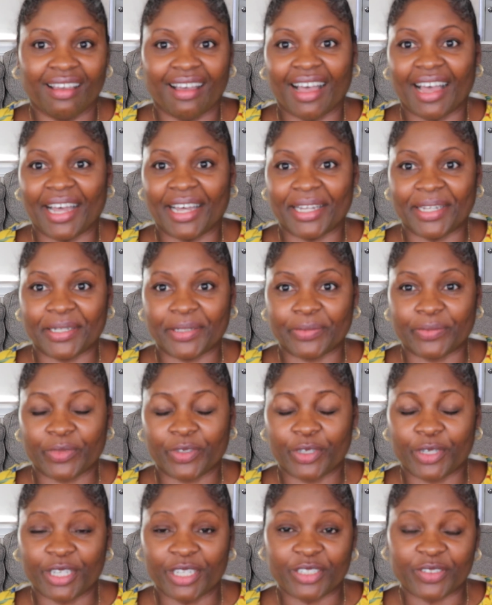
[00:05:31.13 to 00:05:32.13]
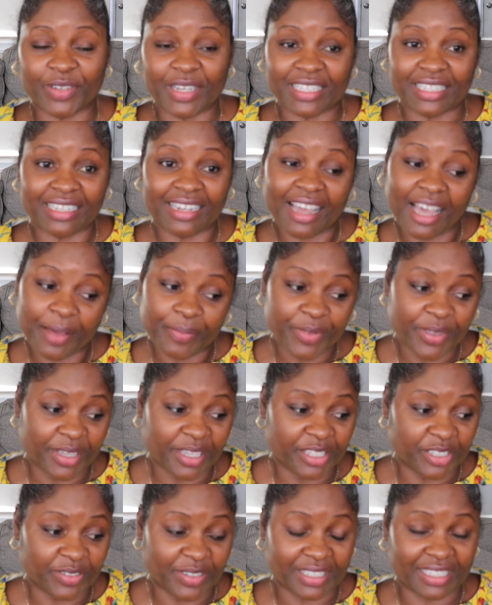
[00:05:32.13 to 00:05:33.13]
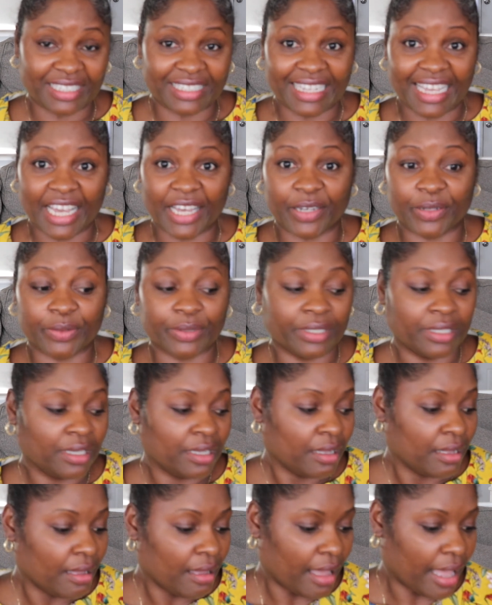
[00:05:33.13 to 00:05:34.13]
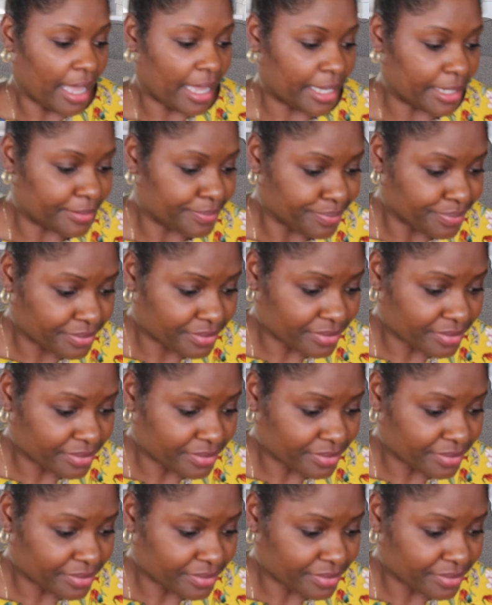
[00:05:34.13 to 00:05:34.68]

You can dress it up, you can dress it down. Vogue